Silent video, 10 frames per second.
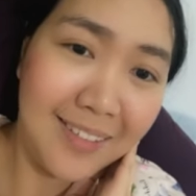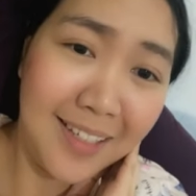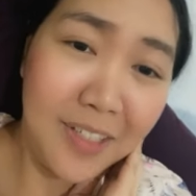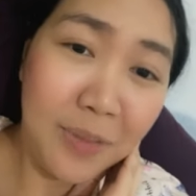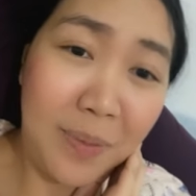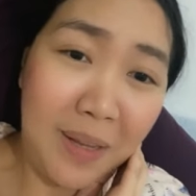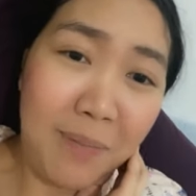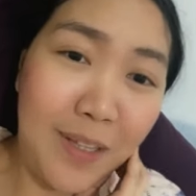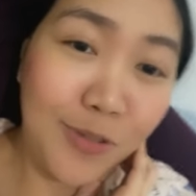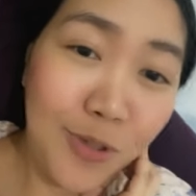It's your
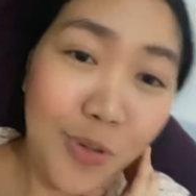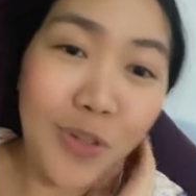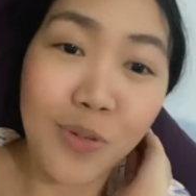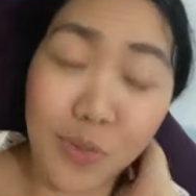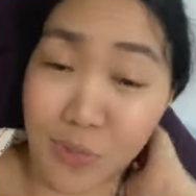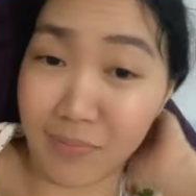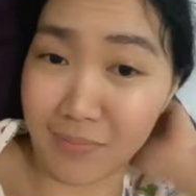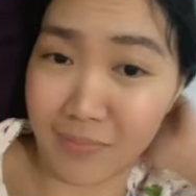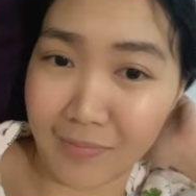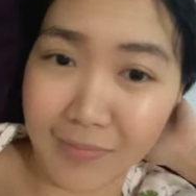baby, you do you.
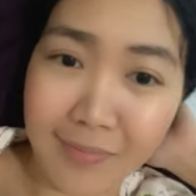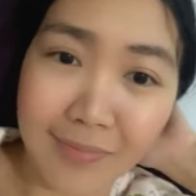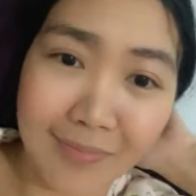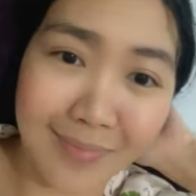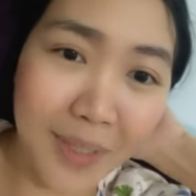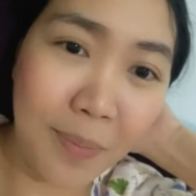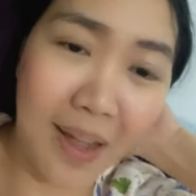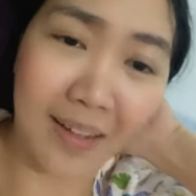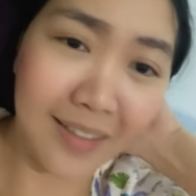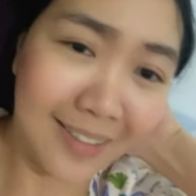Diba?